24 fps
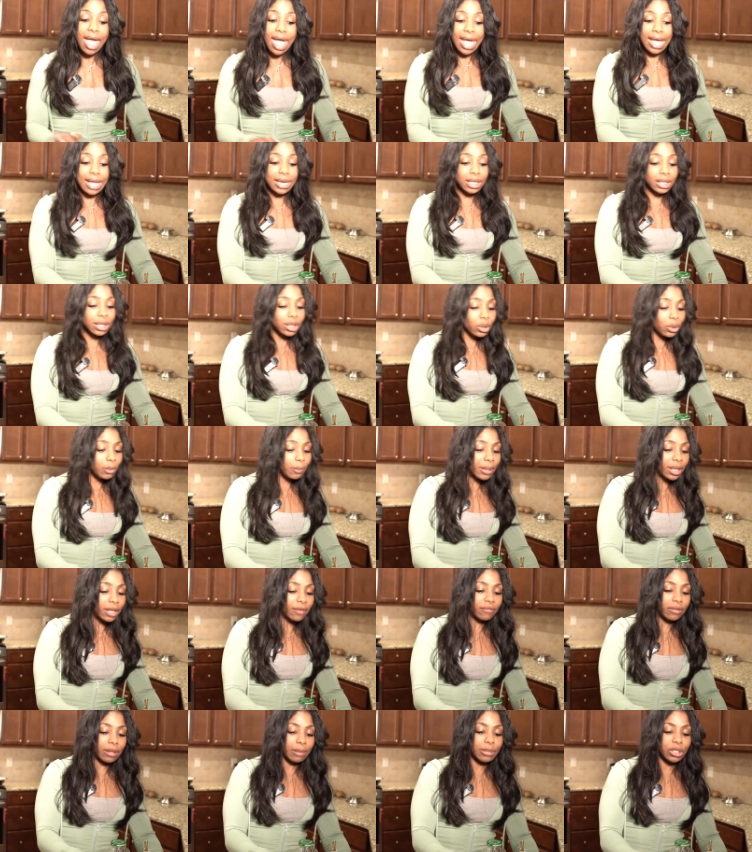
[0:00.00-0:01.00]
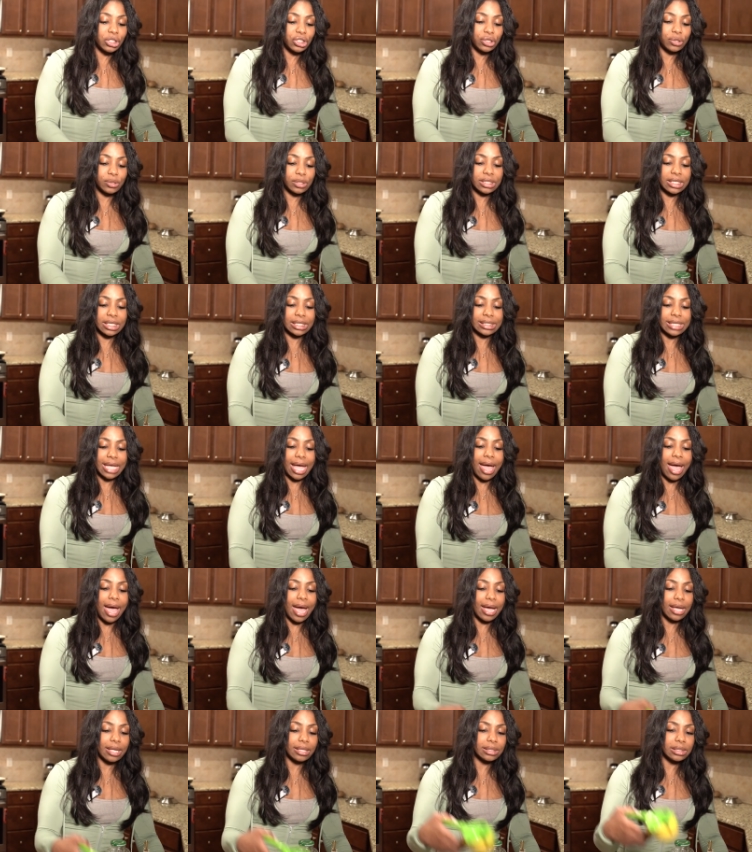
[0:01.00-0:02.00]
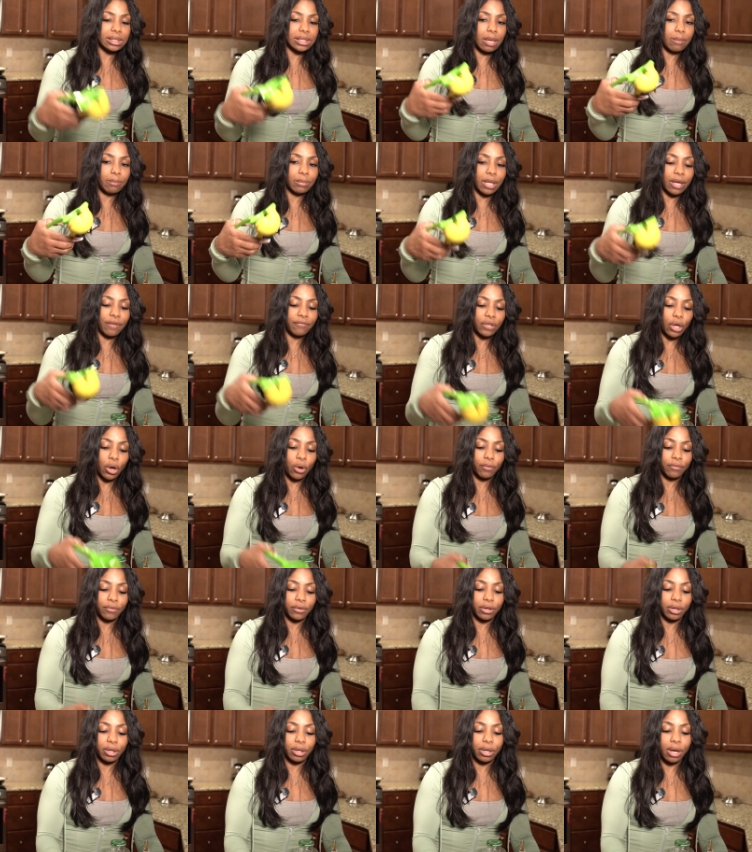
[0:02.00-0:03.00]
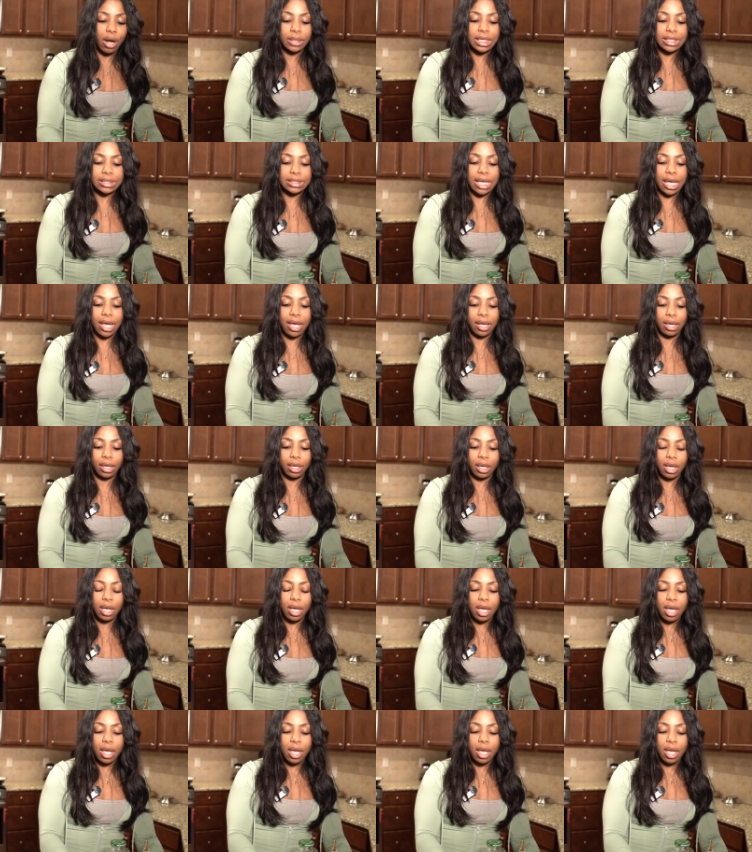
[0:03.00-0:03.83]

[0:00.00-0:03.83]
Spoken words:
and a little bit of lemon juice since I had some left over because I